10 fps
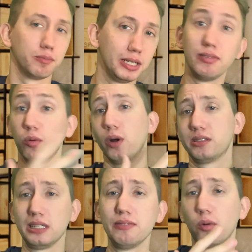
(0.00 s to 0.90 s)
even
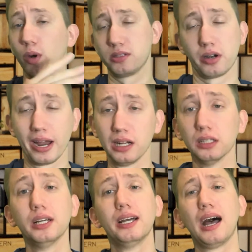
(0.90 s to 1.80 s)
Winter
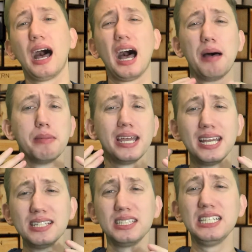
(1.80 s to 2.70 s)
Hill.
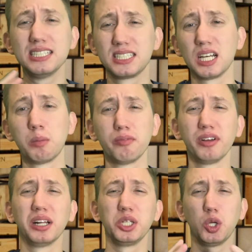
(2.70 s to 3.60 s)
In East
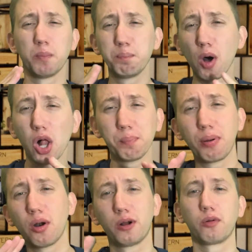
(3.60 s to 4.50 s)
Somerville, you're
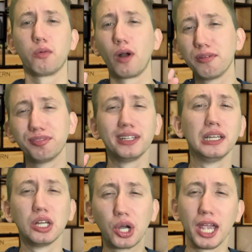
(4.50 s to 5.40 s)
ballpark roughly
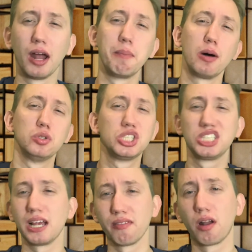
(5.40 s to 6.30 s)
looking at about
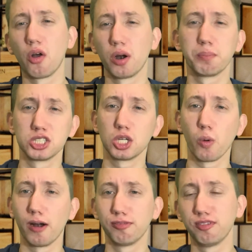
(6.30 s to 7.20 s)
$700 per
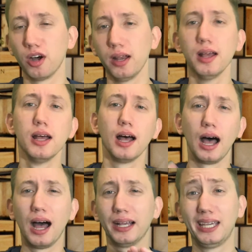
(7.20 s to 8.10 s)
square foot,
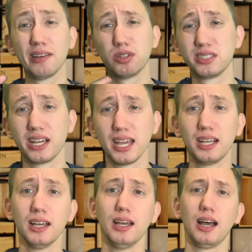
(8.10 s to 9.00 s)
give or
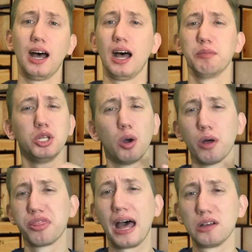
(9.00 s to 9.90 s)
take.
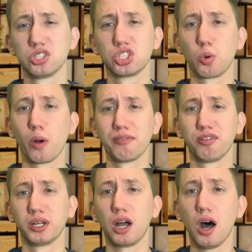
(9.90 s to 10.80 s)
1,000 square
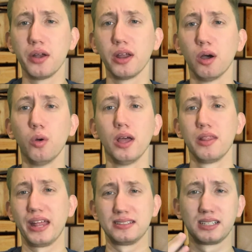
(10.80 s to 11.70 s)
foot condo
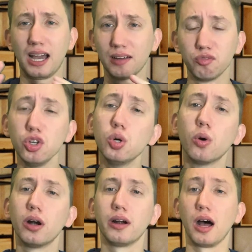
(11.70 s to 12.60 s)
that's kind of
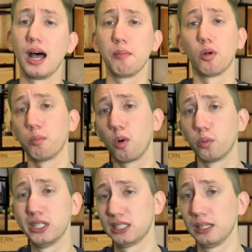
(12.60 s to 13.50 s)
newer or more
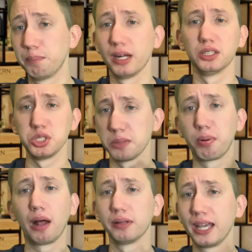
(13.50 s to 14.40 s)
recently built, you could
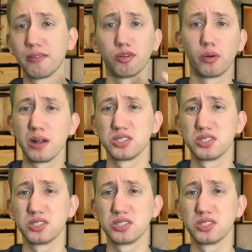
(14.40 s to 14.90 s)
probably get for around